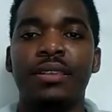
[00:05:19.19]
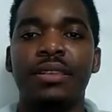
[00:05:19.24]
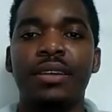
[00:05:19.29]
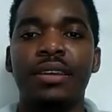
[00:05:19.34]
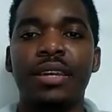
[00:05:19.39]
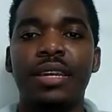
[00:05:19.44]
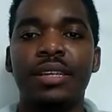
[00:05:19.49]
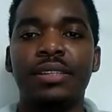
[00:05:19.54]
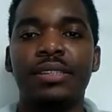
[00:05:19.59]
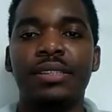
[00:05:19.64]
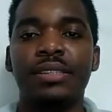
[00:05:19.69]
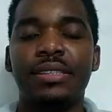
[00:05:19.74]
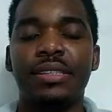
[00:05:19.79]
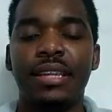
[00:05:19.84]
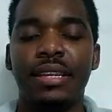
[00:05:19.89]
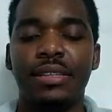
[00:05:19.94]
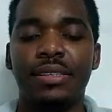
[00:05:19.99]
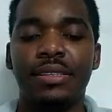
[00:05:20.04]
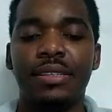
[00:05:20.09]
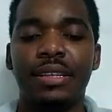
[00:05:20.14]
The next
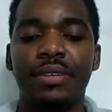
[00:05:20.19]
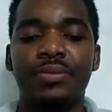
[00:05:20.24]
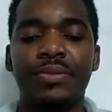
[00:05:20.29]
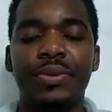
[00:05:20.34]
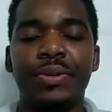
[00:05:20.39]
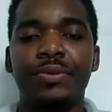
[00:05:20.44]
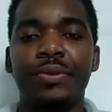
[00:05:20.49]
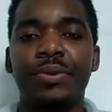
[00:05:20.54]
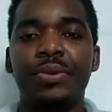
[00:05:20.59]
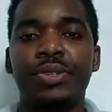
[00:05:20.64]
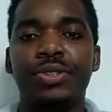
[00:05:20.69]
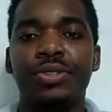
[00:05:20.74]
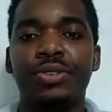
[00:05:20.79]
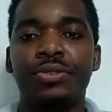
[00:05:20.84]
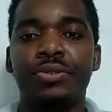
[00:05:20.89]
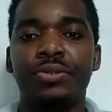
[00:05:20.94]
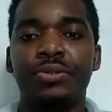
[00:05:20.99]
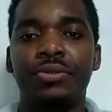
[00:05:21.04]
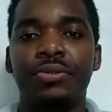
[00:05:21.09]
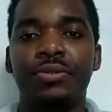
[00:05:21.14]
test that we would
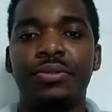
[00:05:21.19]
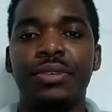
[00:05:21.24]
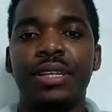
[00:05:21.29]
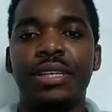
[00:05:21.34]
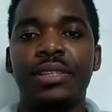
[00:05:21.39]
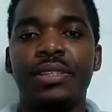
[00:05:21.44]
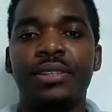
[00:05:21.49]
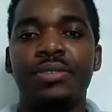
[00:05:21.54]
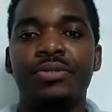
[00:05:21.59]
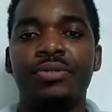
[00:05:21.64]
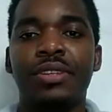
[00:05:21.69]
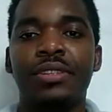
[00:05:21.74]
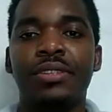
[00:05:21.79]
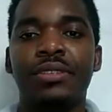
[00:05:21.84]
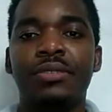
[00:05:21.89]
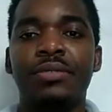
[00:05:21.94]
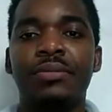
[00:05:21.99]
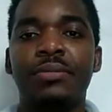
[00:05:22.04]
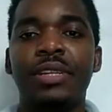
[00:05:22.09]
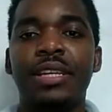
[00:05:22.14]
do is a
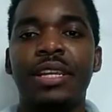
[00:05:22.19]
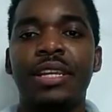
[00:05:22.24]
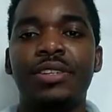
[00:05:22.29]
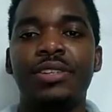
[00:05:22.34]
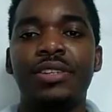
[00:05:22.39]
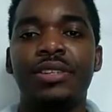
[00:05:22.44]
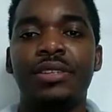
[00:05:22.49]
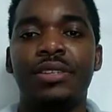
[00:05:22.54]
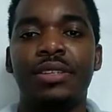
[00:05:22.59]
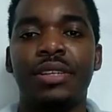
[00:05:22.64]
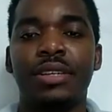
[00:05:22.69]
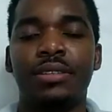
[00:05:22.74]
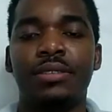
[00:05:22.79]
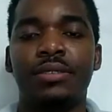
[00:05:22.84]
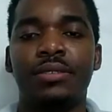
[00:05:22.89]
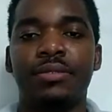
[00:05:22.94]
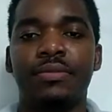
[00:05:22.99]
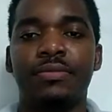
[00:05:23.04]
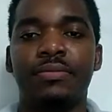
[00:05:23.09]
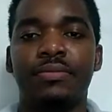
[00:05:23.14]
transillumination
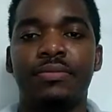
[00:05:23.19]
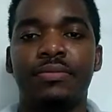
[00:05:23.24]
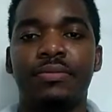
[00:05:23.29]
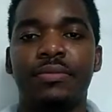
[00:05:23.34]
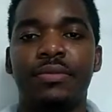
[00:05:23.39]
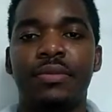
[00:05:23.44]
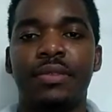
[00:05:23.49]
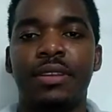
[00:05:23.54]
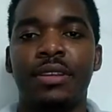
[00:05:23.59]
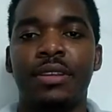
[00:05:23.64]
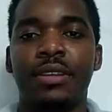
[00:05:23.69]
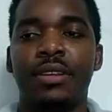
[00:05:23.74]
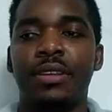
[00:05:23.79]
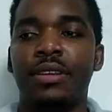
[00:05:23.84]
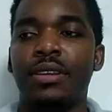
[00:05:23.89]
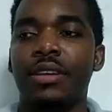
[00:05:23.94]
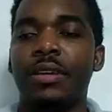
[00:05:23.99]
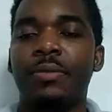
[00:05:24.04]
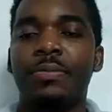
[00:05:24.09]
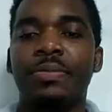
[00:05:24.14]
test.
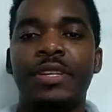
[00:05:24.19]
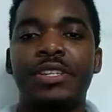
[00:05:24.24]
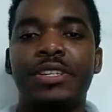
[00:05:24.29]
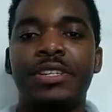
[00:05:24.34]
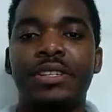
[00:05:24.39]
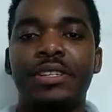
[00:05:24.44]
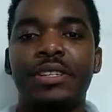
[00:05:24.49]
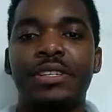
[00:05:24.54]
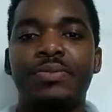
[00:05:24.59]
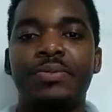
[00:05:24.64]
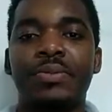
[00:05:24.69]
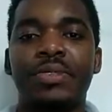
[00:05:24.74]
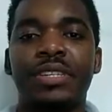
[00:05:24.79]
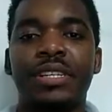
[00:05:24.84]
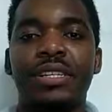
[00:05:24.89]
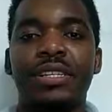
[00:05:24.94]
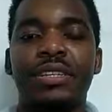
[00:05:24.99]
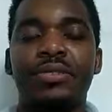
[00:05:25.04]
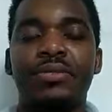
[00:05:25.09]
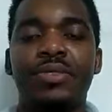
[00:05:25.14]
A patient is
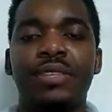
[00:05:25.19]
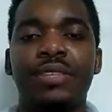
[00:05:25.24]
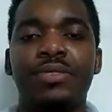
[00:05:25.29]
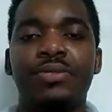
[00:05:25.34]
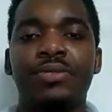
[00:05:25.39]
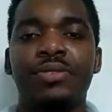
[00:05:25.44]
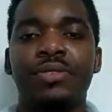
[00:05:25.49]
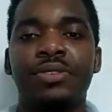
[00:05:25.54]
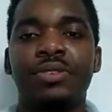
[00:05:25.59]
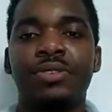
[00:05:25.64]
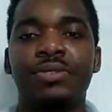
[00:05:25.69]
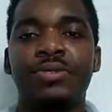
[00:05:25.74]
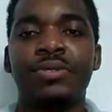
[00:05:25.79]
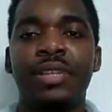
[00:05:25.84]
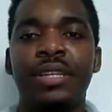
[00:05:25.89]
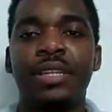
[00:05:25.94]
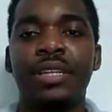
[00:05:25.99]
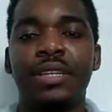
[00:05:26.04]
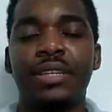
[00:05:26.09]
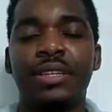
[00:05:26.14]
presented with a scrotal
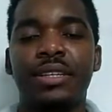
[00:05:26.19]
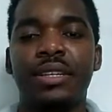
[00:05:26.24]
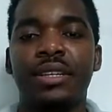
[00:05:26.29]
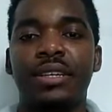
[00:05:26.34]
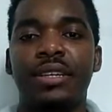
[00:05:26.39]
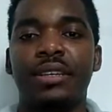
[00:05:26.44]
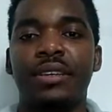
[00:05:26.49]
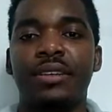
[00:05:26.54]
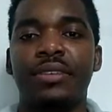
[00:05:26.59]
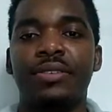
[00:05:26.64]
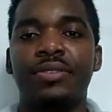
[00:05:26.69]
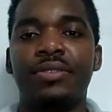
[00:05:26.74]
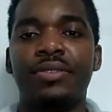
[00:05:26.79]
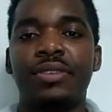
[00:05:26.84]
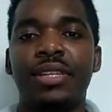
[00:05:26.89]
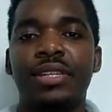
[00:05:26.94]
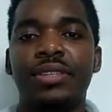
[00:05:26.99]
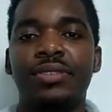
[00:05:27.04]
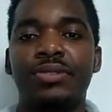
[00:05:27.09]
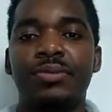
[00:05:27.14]
swelling. You
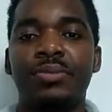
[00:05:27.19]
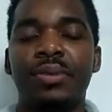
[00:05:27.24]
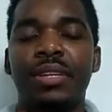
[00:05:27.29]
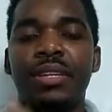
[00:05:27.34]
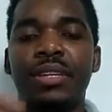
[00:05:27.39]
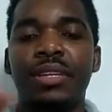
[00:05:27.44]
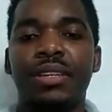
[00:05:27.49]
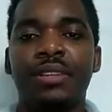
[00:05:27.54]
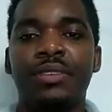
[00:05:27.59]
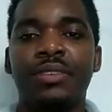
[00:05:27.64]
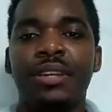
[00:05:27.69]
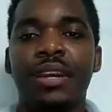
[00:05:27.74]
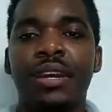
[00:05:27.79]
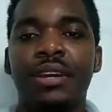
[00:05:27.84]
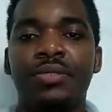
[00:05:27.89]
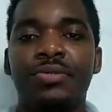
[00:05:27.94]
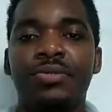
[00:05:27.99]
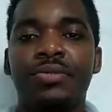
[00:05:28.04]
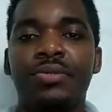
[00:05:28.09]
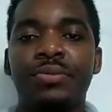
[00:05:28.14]
need to be in a
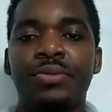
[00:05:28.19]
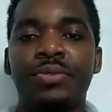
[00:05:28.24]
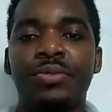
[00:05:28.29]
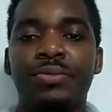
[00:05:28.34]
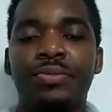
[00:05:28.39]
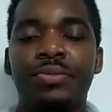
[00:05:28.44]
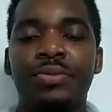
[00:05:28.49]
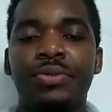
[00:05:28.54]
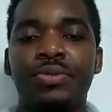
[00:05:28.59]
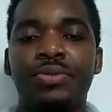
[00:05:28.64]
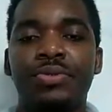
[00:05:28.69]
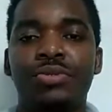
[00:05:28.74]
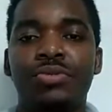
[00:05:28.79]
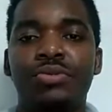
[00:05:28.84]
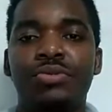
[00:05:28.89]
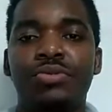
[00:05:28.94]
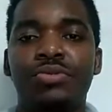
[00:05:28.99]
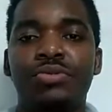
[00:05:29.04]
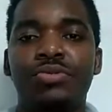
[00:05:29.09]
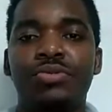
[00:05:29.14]
dark room
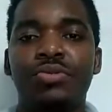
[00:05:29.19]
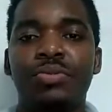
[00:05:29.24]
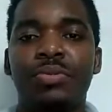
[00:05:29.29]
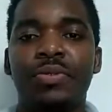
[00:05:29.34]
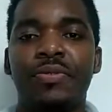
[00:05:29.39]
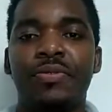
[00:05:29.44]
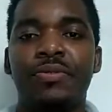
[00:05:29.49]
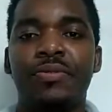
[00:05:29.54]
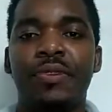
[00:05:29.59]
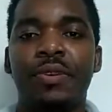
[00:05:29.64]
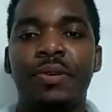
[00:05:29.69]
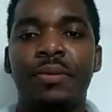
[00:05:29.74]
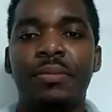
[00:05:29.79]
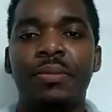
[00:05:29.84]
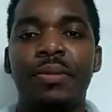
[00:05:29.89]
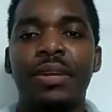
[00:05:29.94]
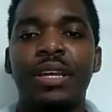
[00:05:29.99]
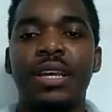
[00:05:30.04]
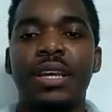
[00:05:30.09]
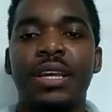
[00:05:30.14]
to
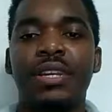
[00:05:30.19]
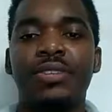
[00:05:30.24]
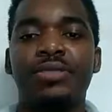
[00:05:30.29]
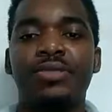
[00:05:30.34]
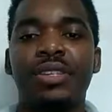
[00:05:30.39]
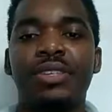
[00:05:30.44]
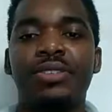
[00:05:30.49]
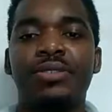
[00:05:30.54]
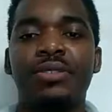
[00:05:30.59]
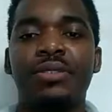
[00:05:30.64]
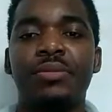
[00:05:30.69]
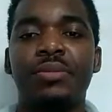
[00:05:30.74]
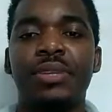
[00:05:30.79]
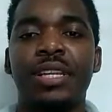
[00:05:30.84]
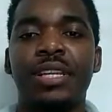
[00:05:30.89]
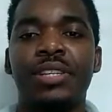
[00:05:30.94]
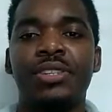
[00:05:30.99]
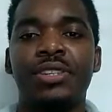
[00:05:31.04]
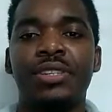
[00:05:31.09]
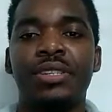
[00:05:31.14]
perform a
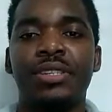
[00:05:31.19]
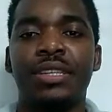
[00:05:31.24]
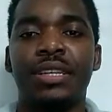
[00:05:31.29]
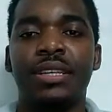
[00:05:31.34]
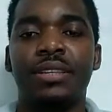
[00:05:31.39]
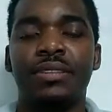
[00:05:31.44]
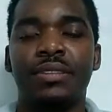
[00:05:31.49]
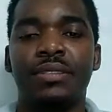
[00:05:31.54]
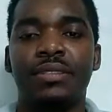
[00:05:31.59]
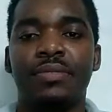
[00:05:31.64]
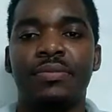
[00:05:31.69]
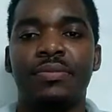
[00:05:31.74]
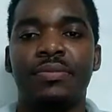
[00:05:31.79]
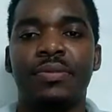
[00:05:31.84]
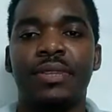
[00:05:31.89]
transillumination test.